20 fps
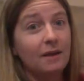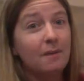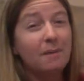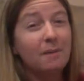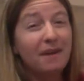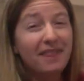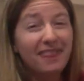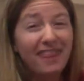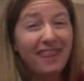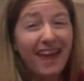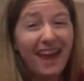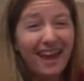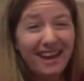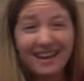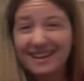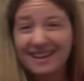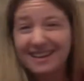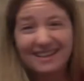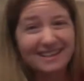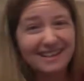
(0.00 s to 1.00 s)
But that
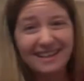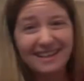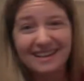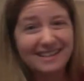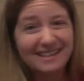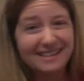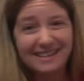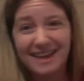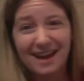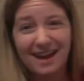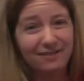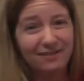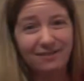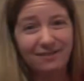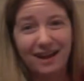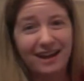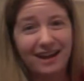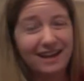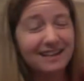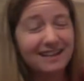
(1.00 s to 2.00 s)
is not
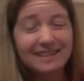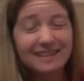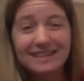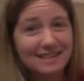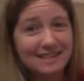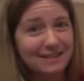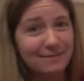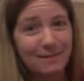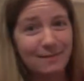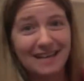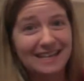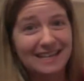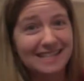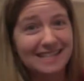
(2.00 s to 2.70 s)
right. It doesn't make